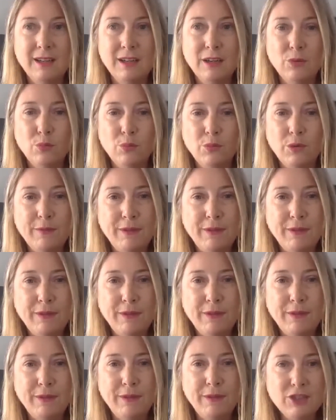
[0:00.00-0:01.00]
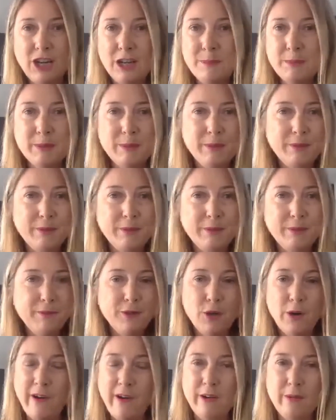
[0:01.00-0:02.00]
we've had tough times before.
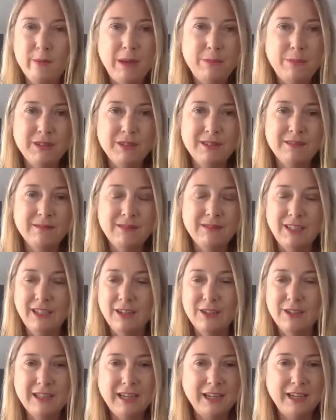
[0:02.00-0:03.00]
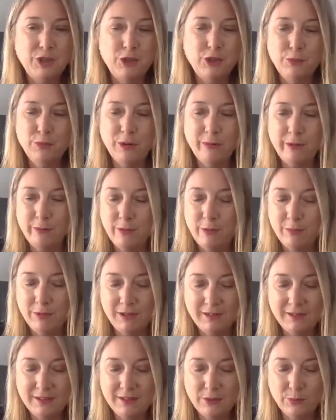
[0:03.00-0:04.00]
I remember, you know, Tanya, you probably remember
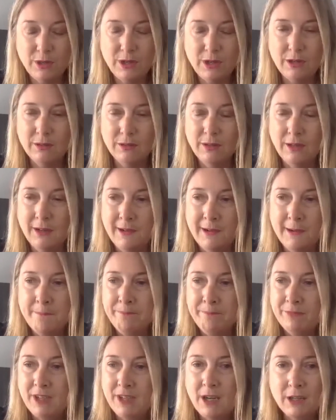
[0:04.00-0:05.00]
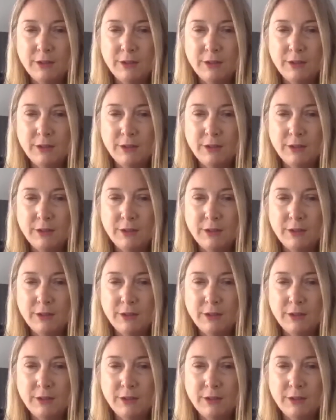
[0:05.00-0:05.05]
this as well. Kind of